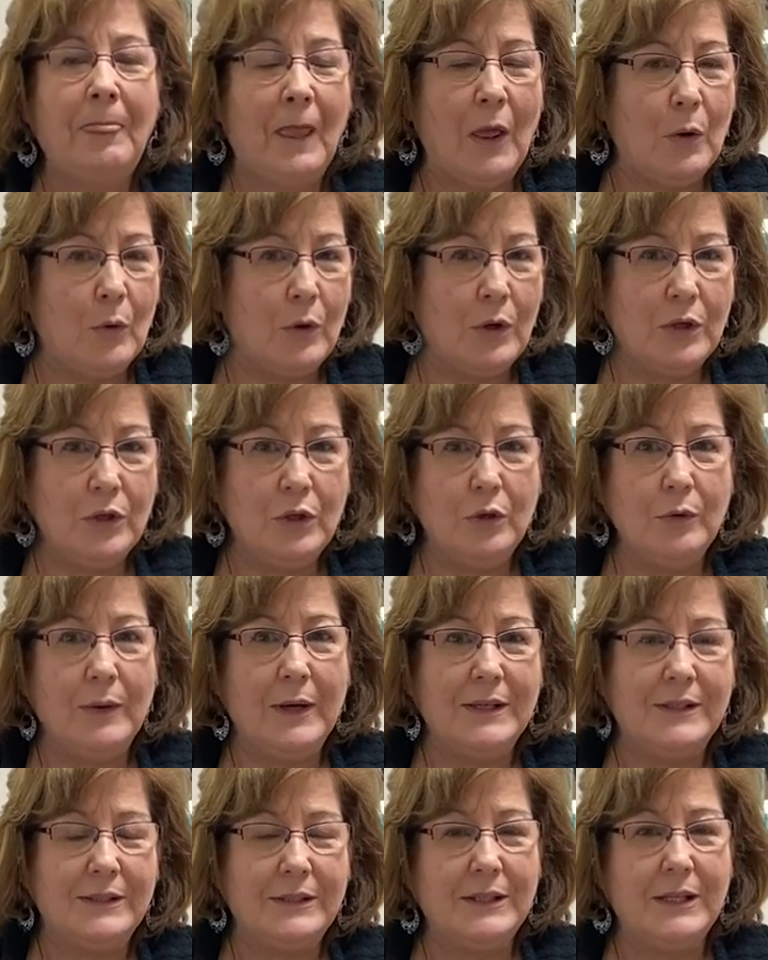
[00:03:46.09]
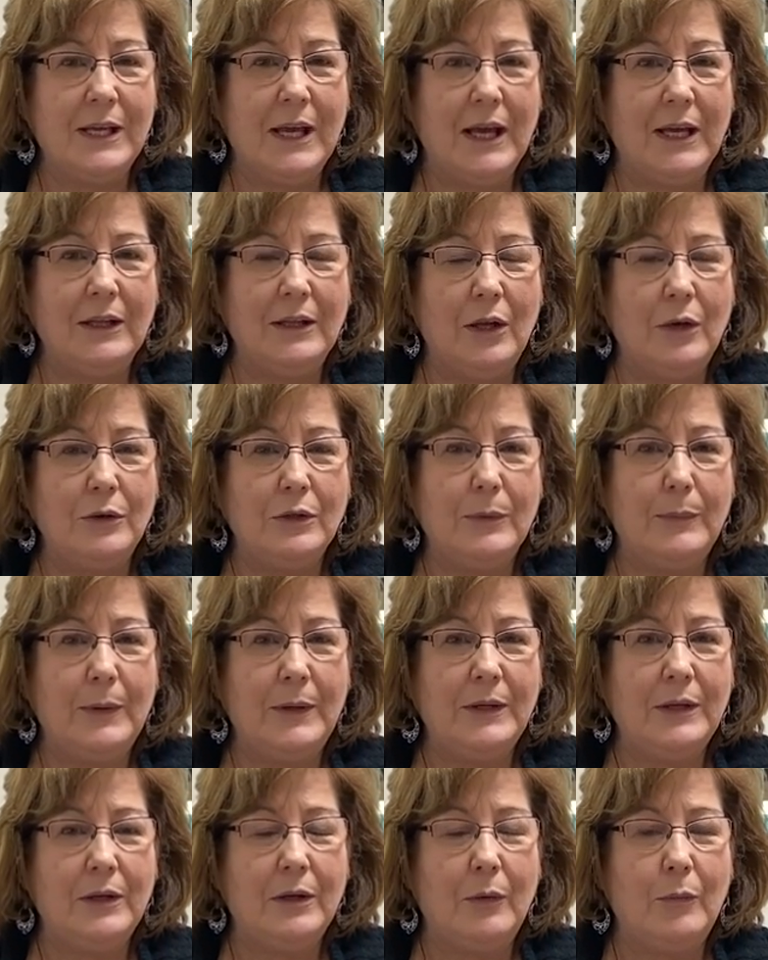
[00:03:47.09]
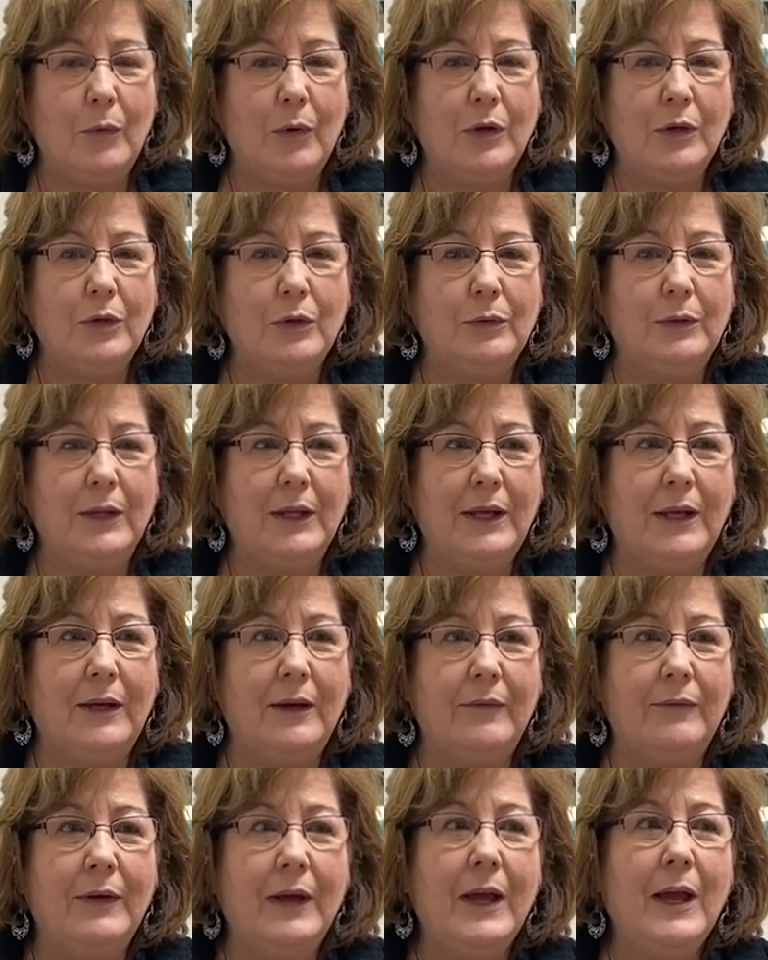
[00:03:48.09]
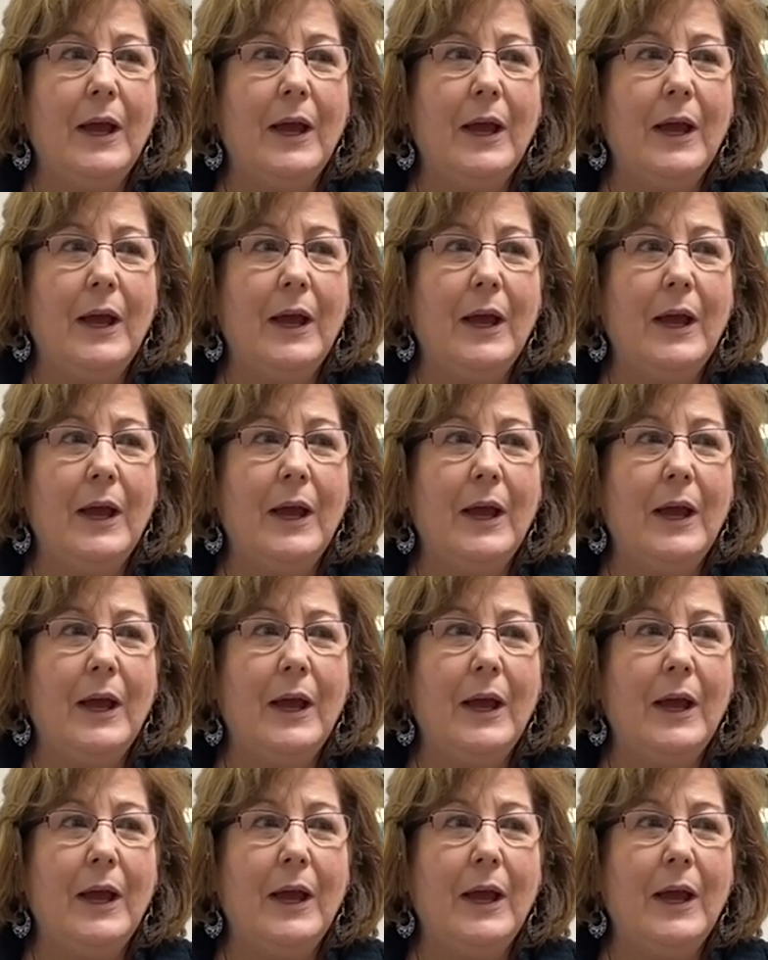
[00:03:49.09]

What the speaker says: or a USDA loan, depending on where you live.